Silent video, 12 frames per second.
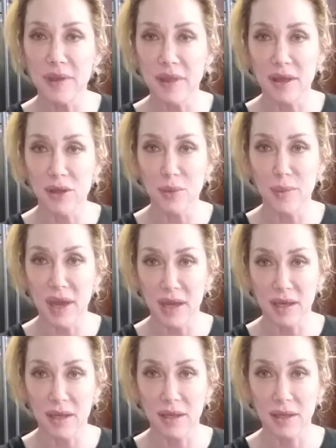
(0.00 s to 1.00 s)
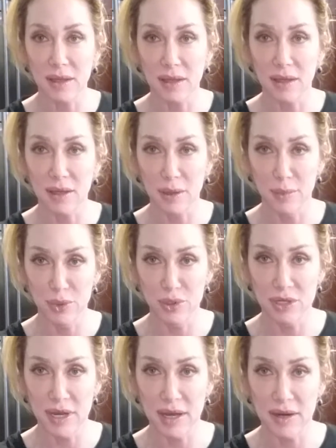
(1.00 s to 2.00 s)
that you make the
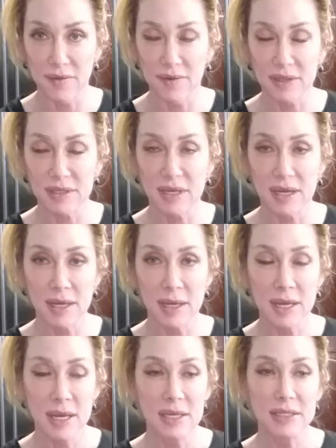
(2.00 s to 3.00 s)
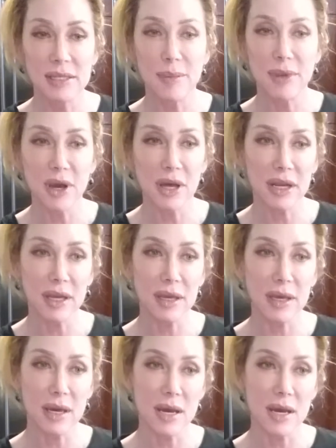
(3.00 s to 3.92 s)
kombucha out of is a symbiotic,